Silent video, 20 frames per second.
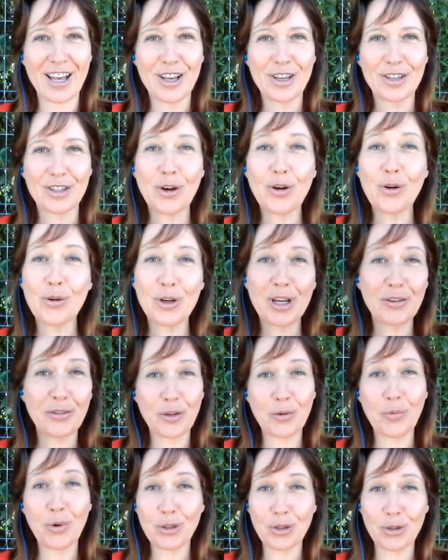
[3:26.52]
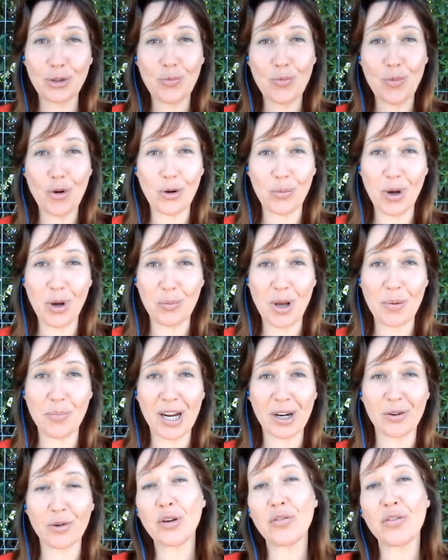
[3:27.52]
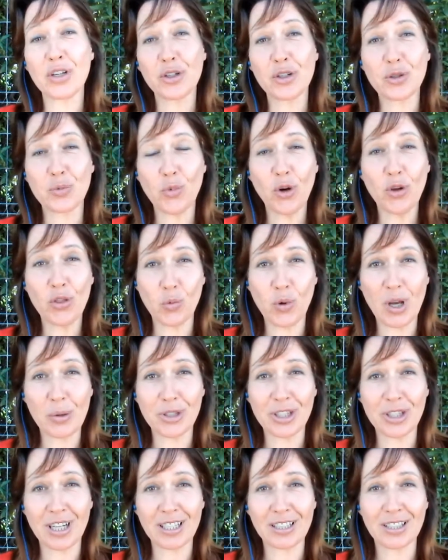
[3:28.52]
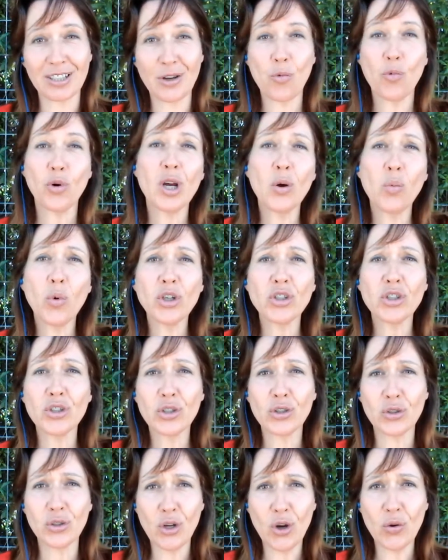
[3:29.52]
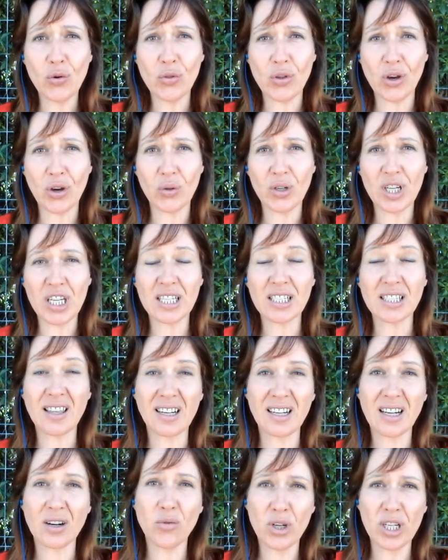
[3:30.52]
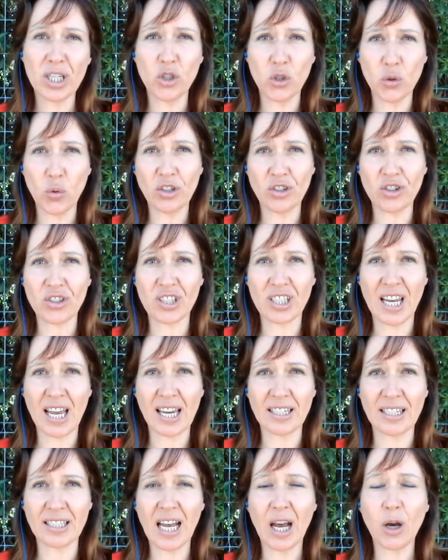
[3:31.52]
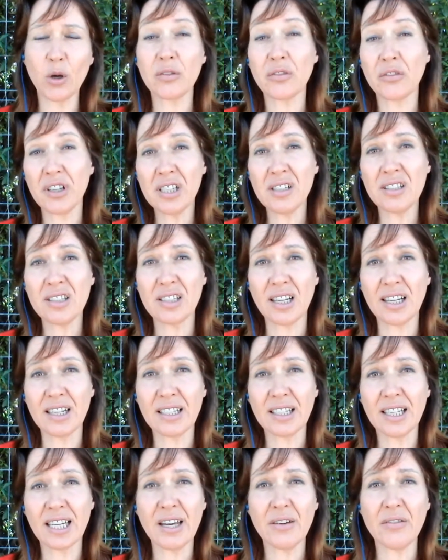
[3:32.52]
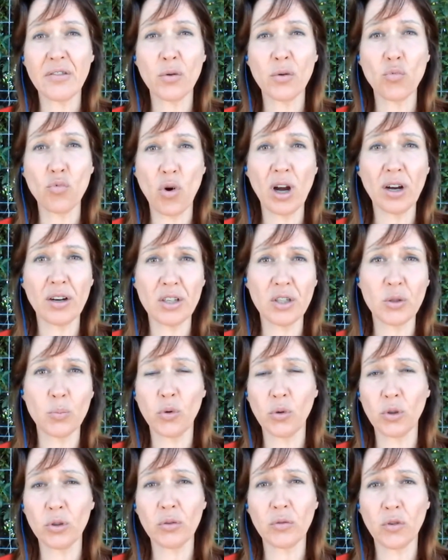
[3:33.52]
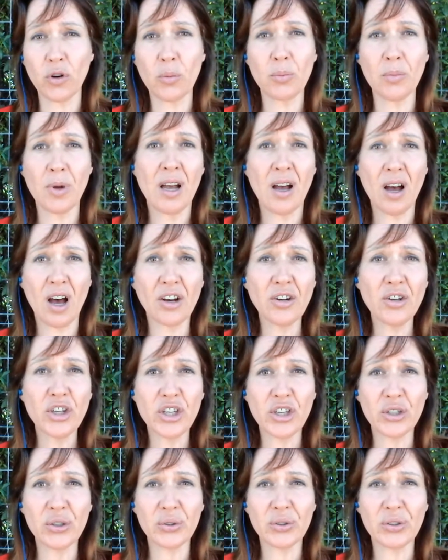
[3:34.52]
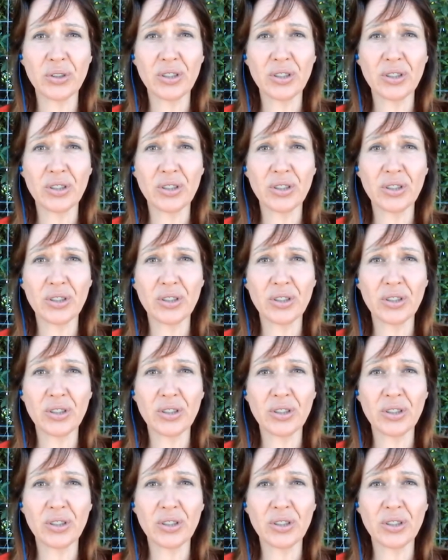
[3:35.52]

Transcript: So if you want to know more about my background, there's more on the website. What I want you to know, though, is that I really do understand how it feels like if the rug is pulled from under you.